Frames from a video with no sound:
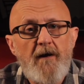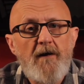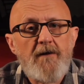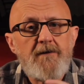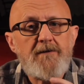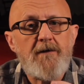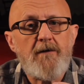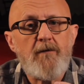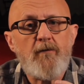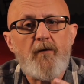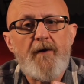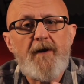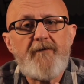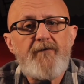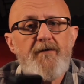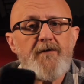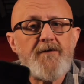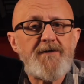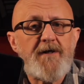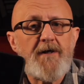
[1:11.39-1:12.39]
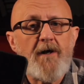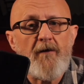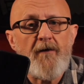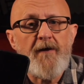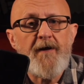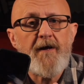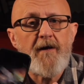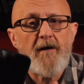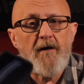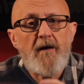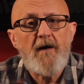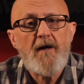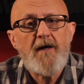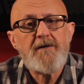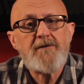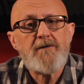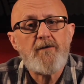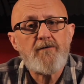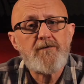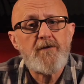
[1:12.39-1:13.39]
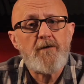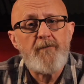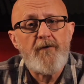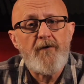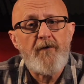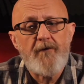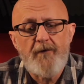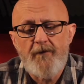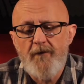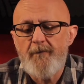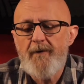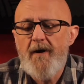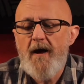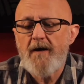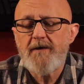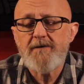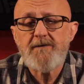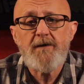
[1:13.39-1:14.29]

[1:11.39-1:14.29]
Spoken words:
So whatever you see on here is also mirrored on the back.